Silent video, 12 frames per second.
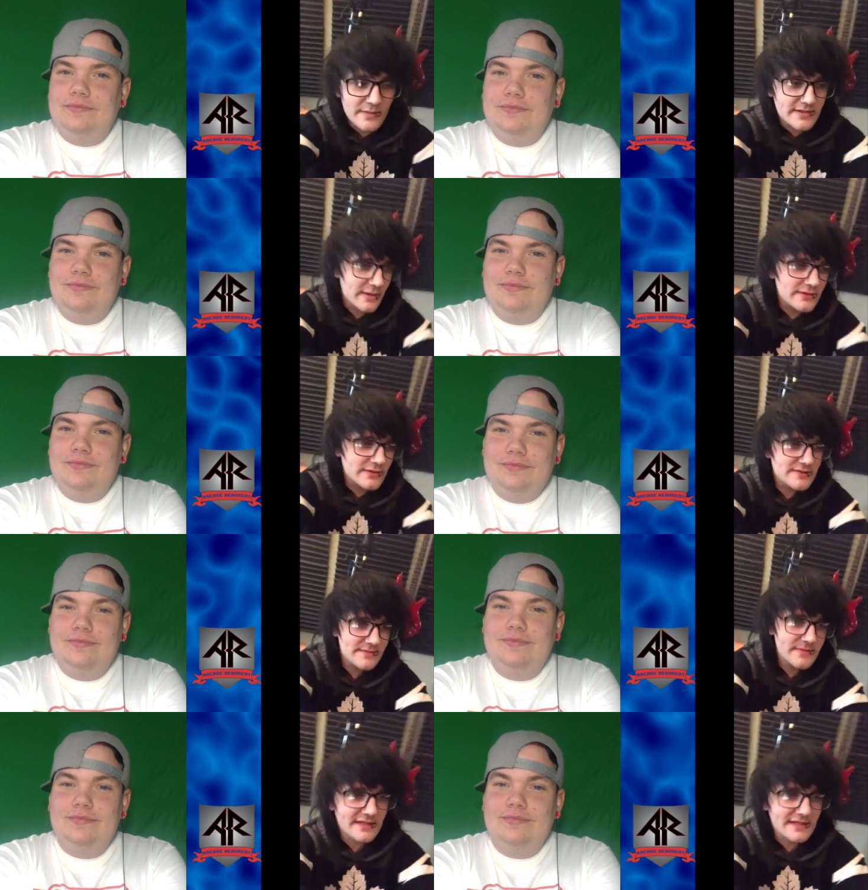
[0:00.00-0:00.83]
Speaker 1: But
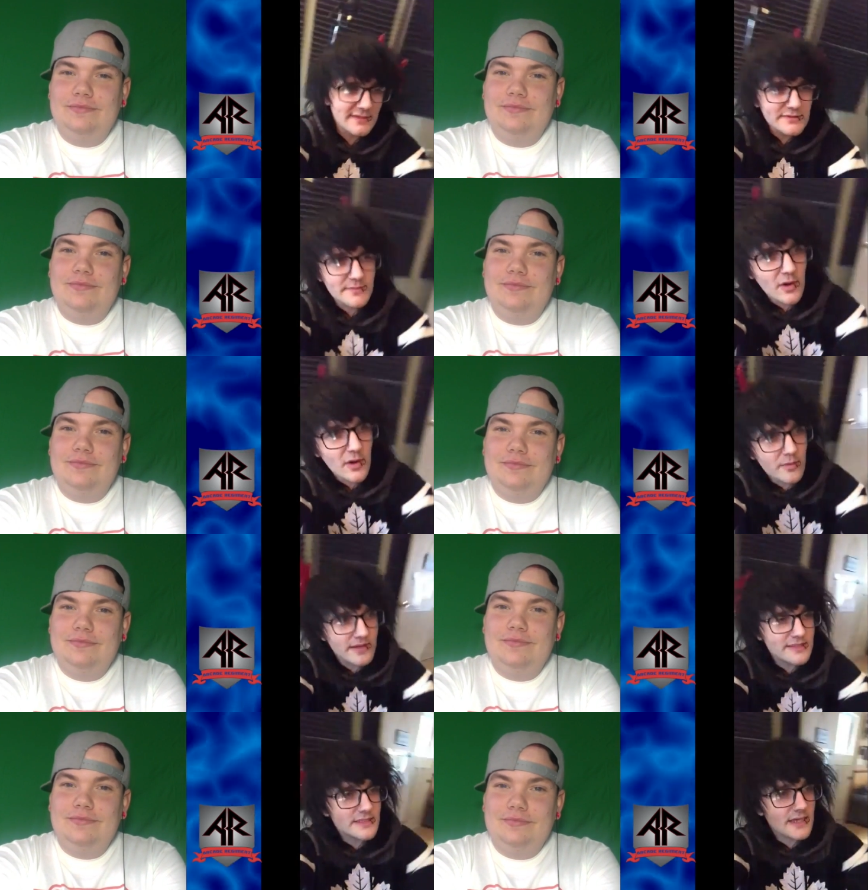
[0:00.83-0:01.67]
those like those
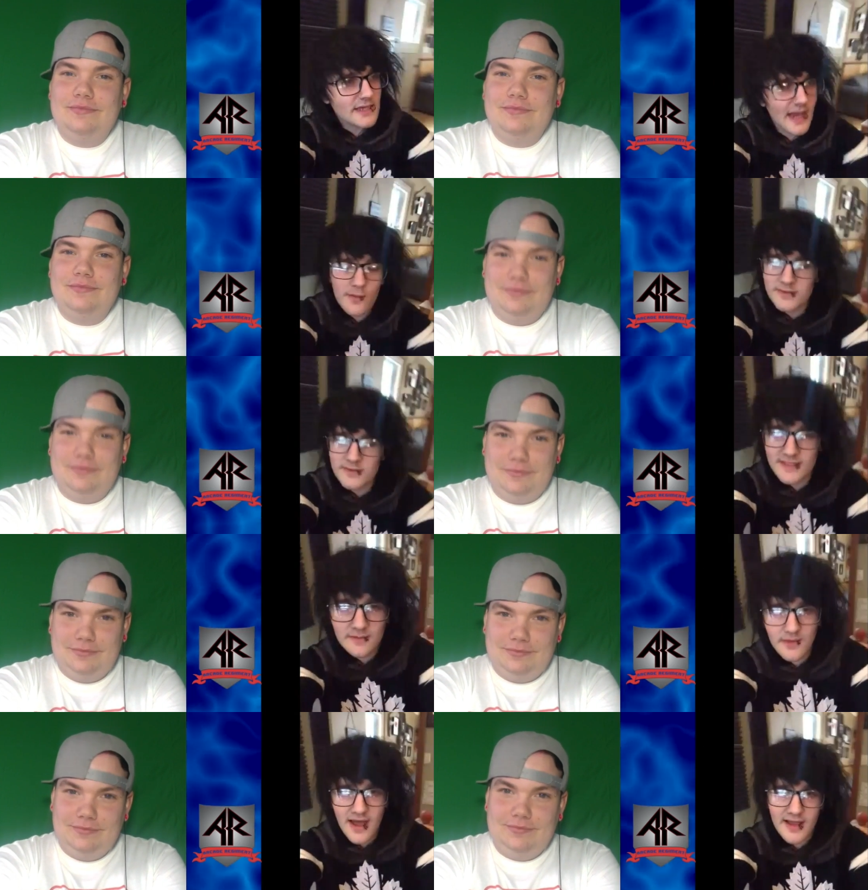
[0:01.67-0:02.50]
moments, I always
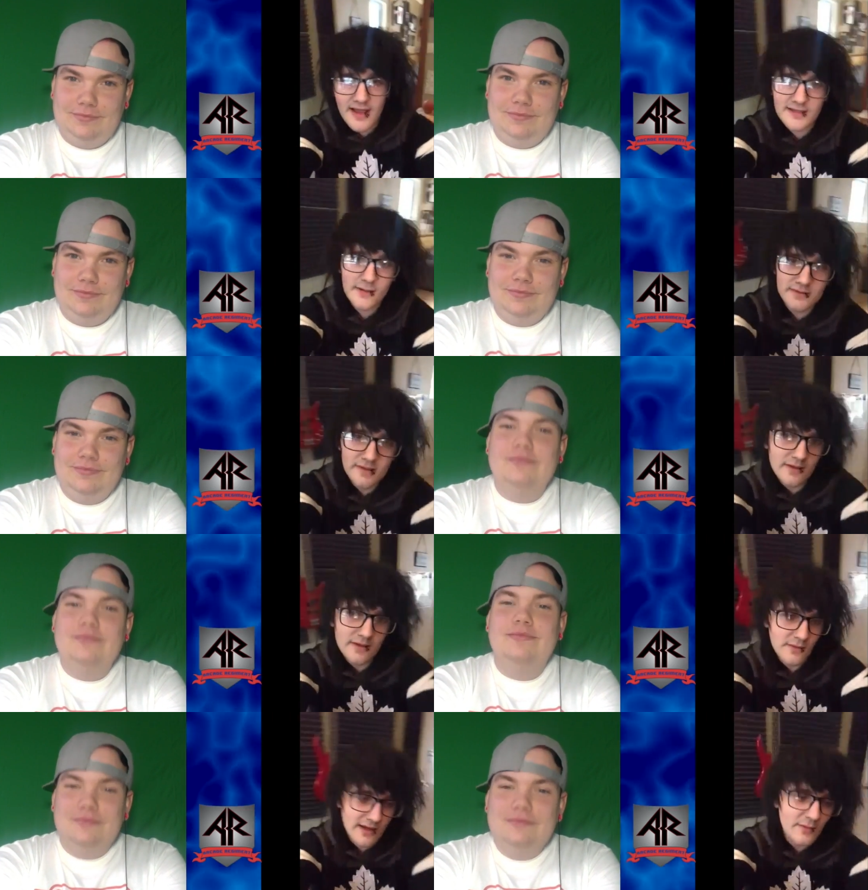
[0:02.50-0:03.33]
think back, you know, to
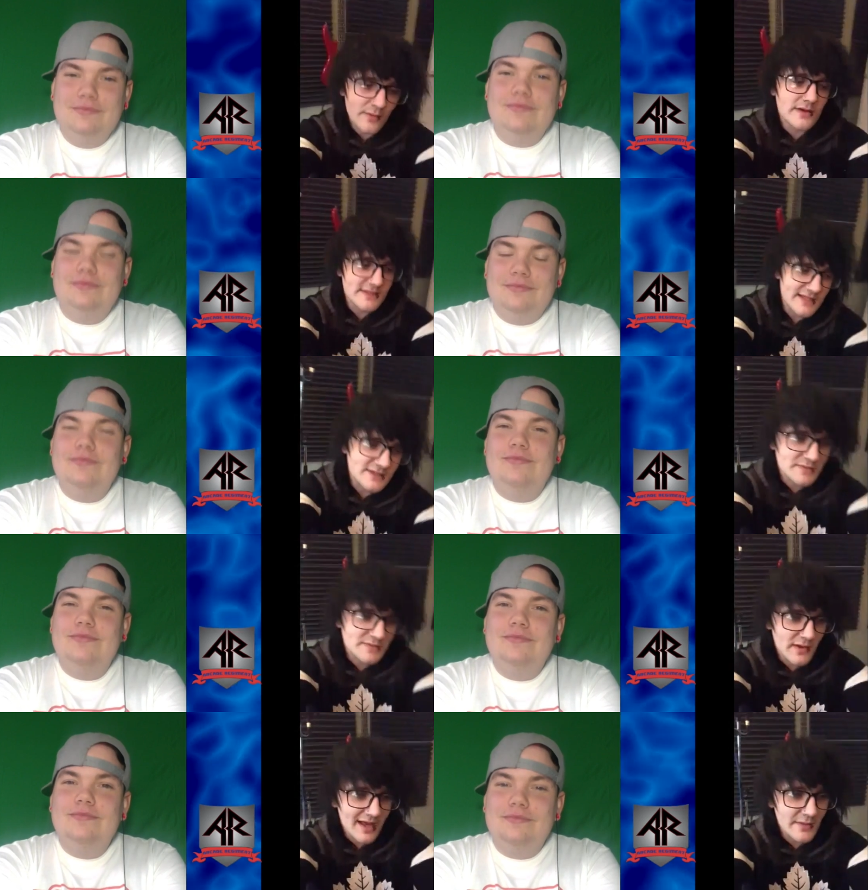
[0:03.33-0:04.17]
like when I was like
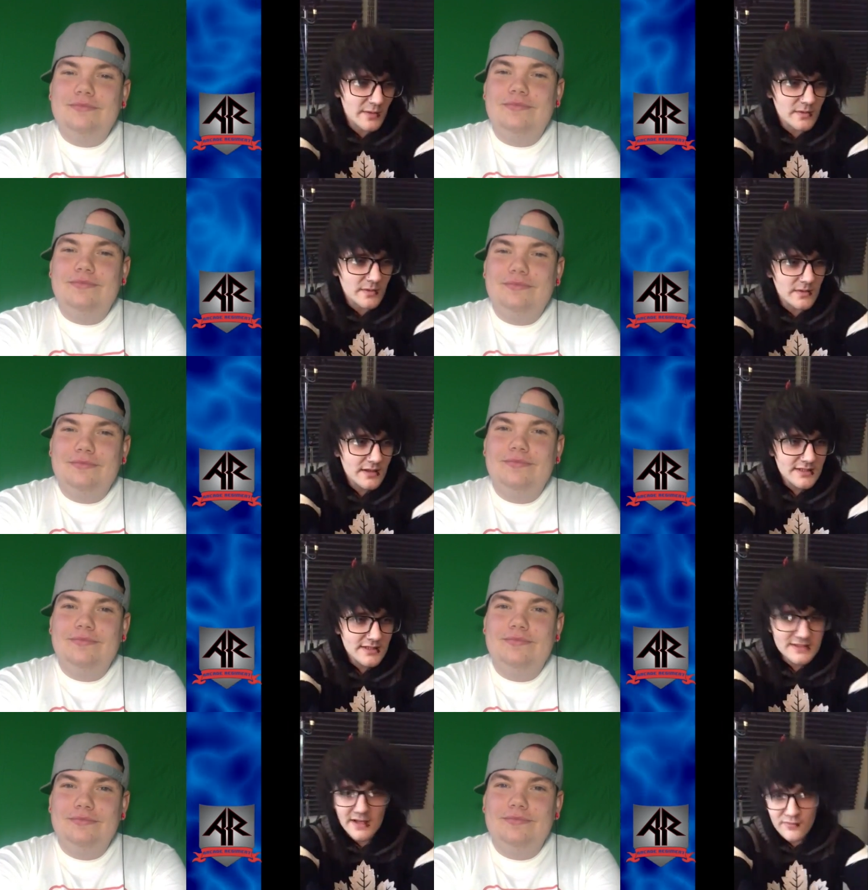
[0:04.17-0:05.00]
just playing little
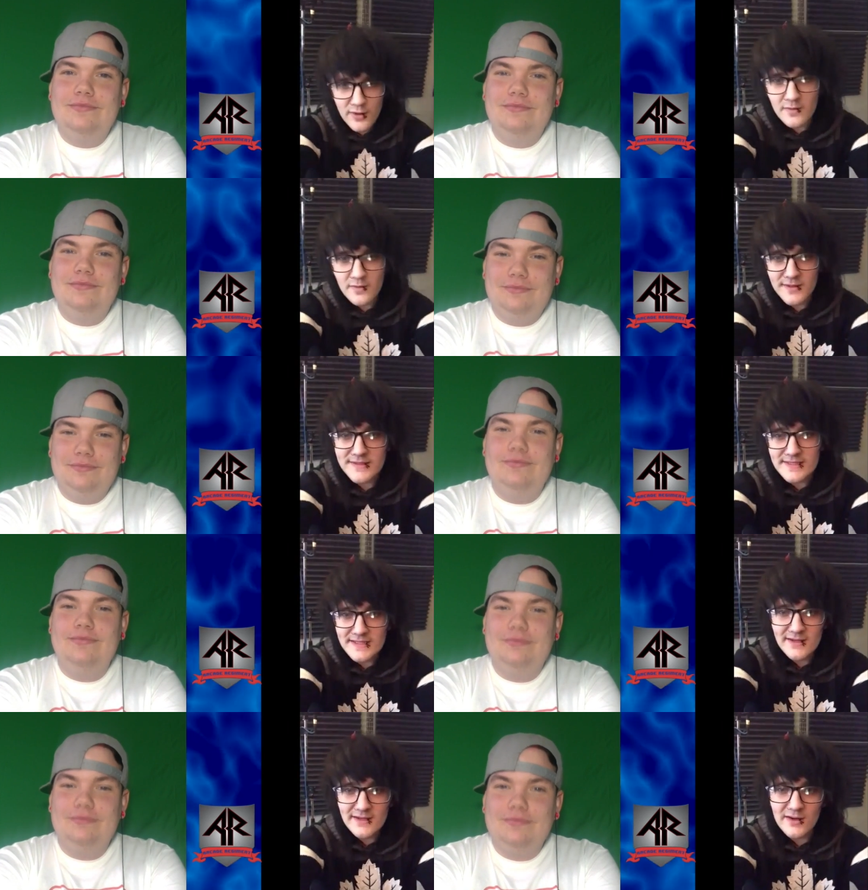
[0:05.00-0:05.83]
stuff around
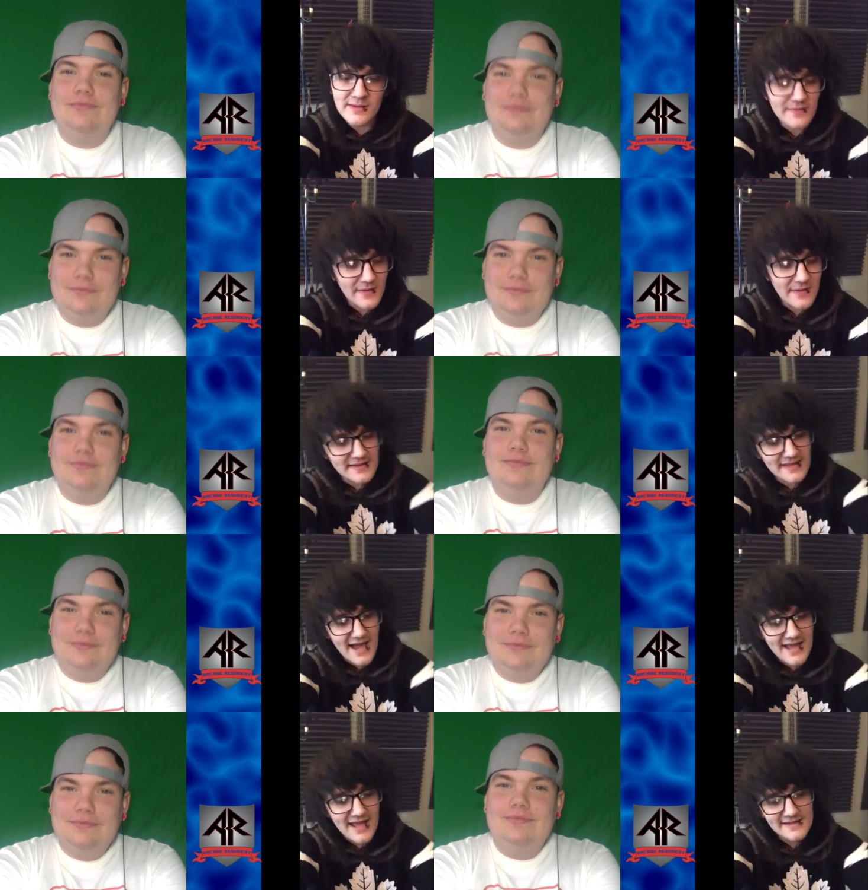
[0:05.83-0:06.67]
Lindsay, you know what I mean? Like
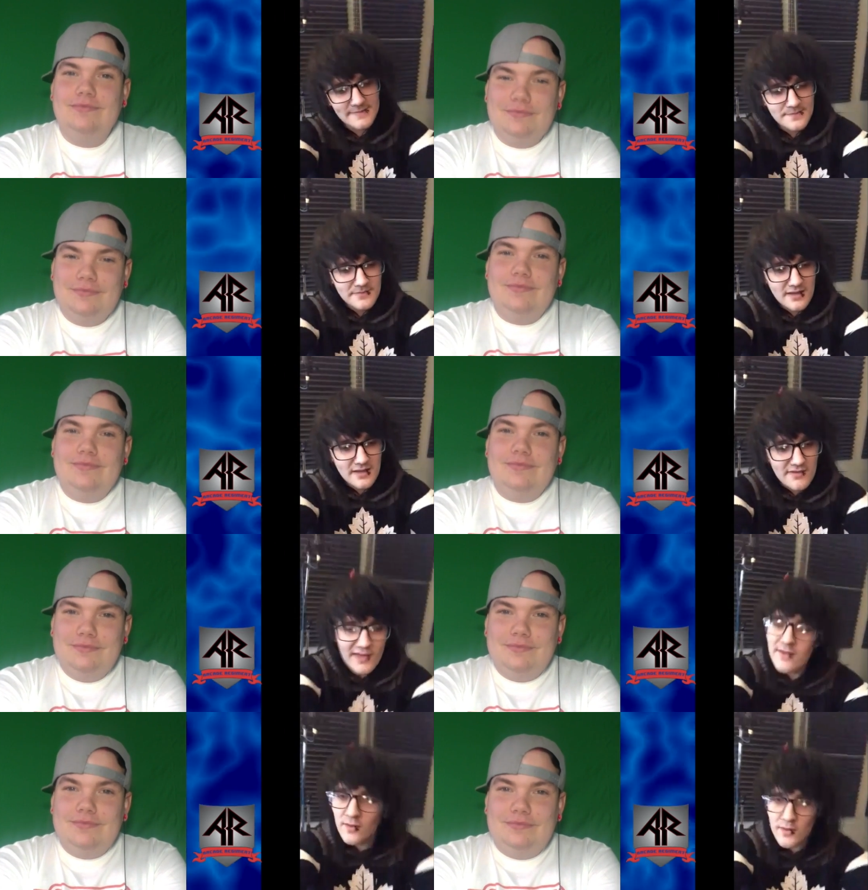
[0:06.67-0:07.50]
that.
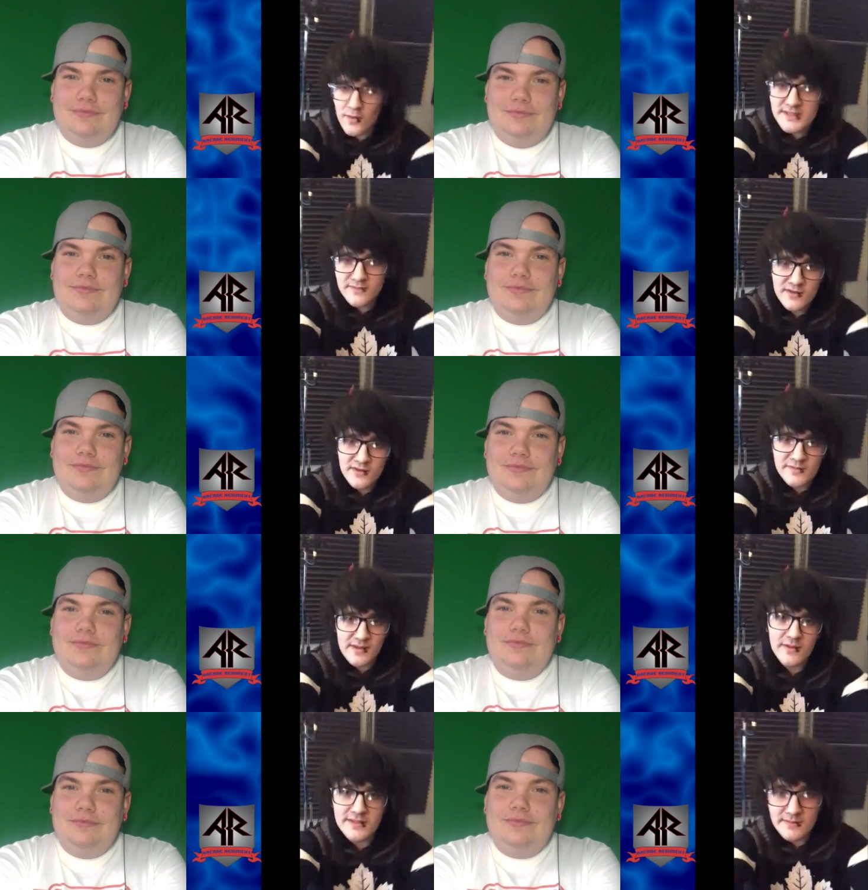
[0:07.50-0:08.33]
If, I, if it wasn't for the
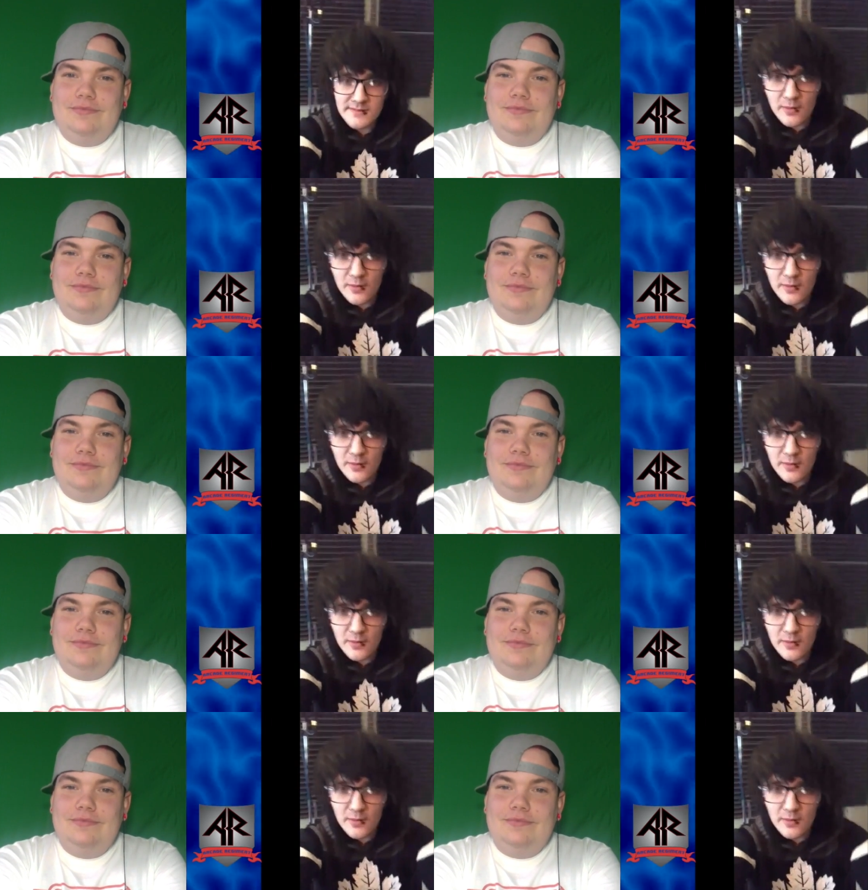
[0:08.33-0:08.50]
people that